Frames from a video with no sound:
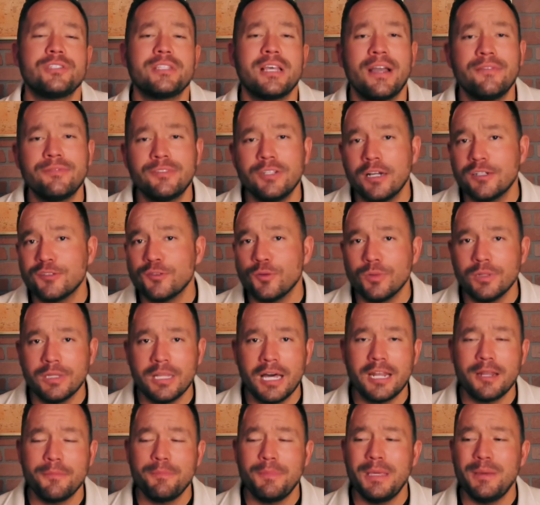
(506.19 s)
I've talked to a
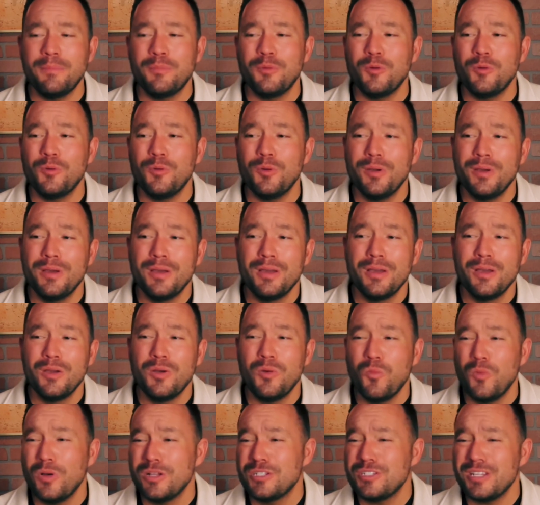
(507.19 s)
lot of people,
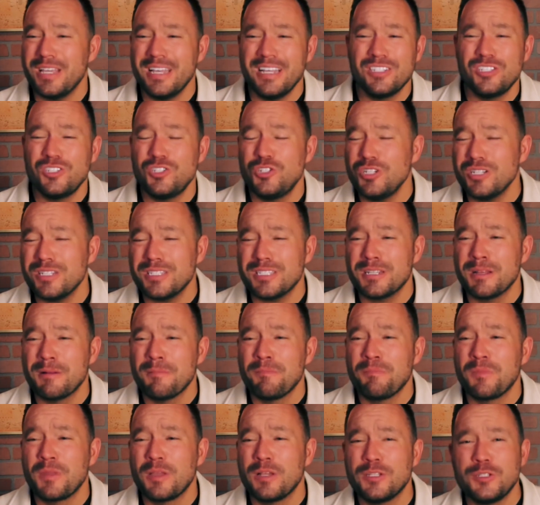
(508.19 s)
which it's just
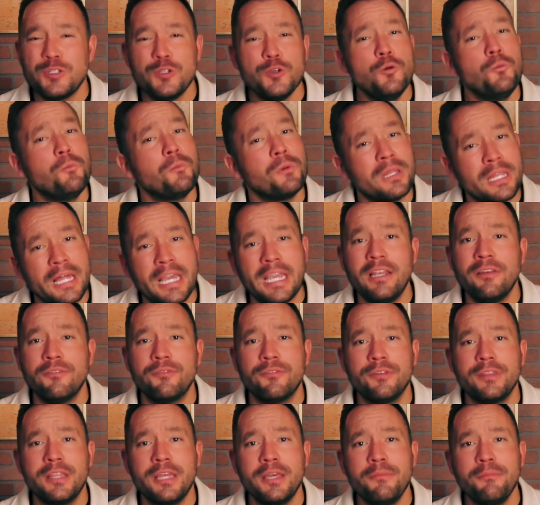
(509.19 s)
too plain
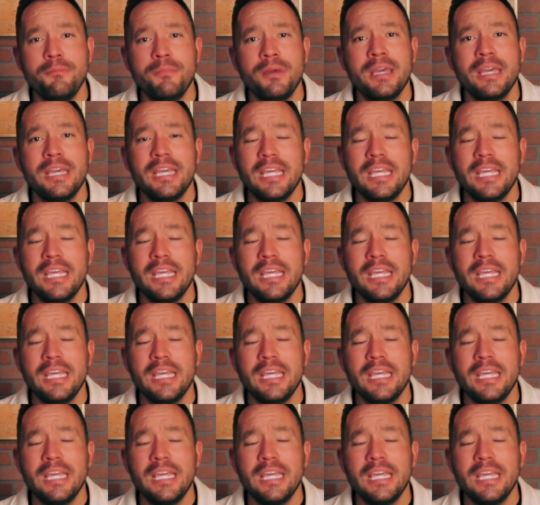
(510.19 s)
for them.